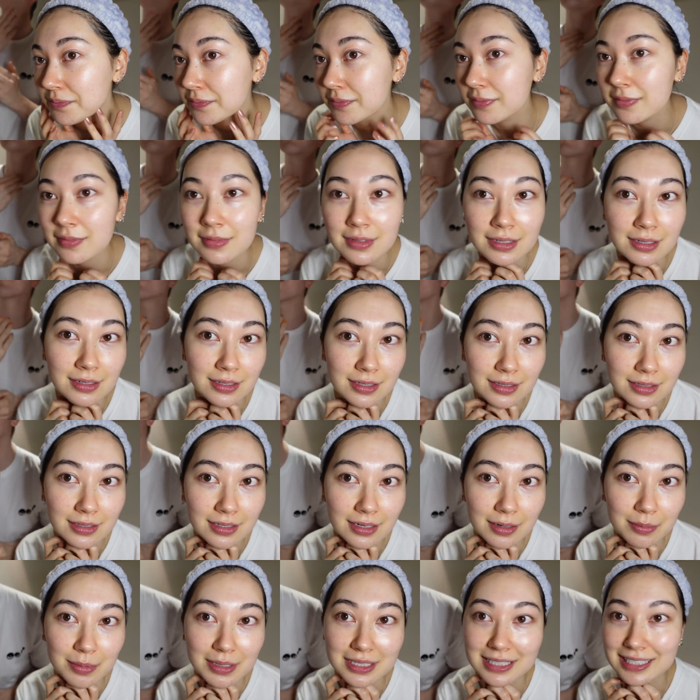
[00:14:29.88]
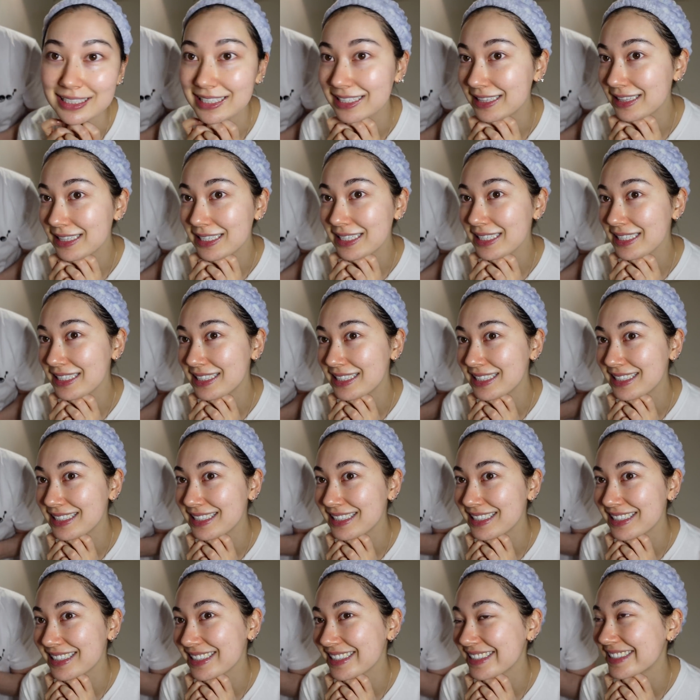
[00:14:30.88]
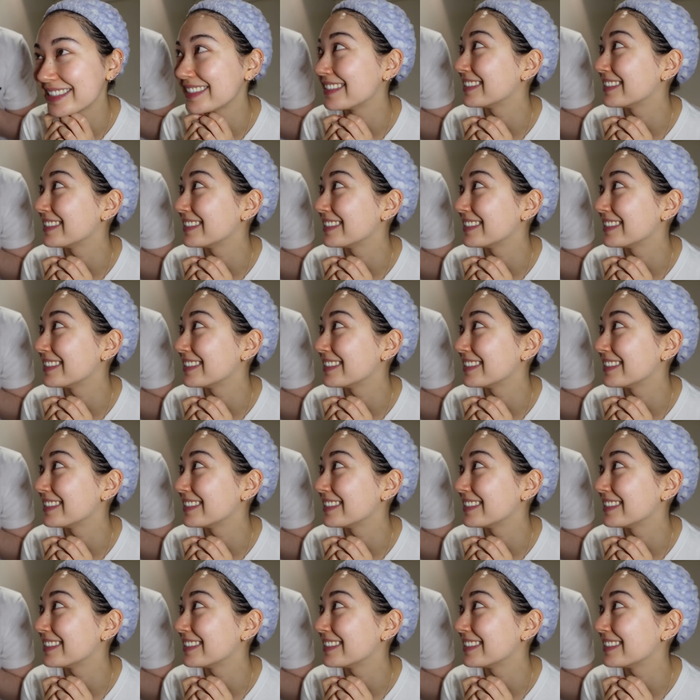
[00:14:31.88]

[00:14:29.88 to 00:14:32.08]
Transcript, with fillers: This feels good on where I shaved too.